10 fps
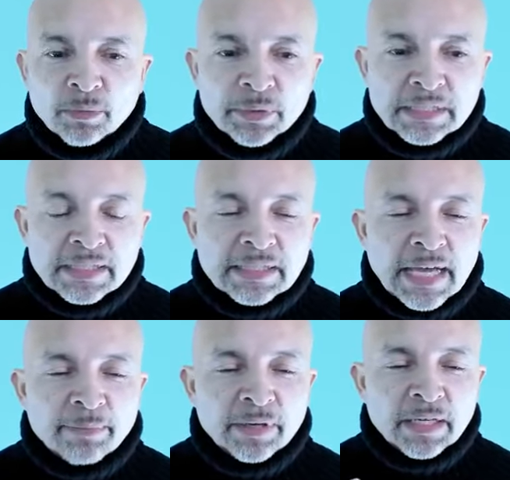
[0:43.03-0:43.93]
which is
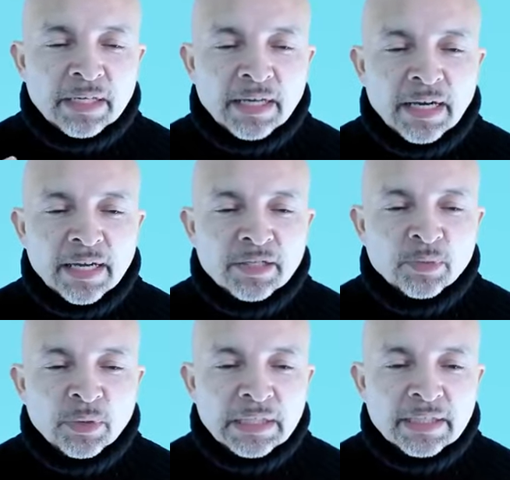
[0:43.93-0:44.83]
happening next
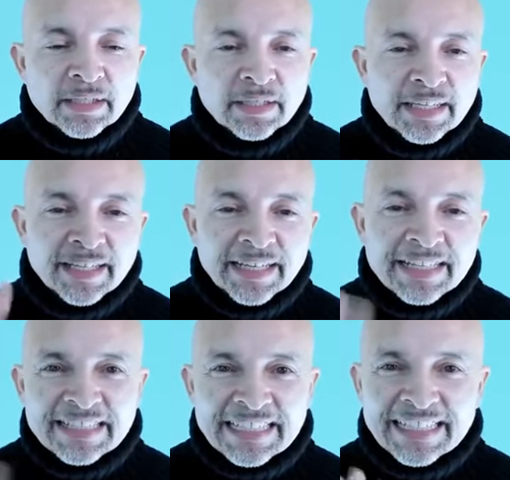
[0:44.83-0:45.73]
week. Hi, Helen. How
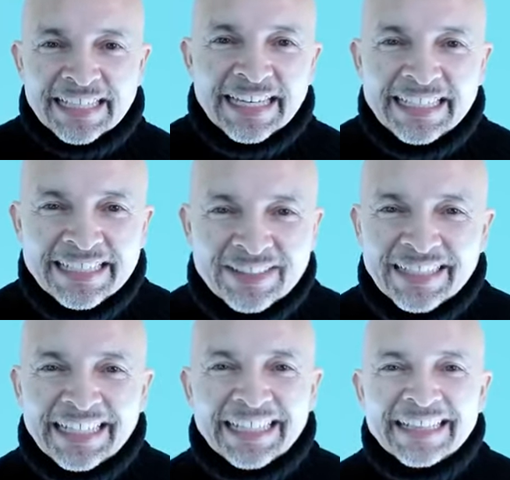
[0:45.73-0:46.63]
you see? How you doing?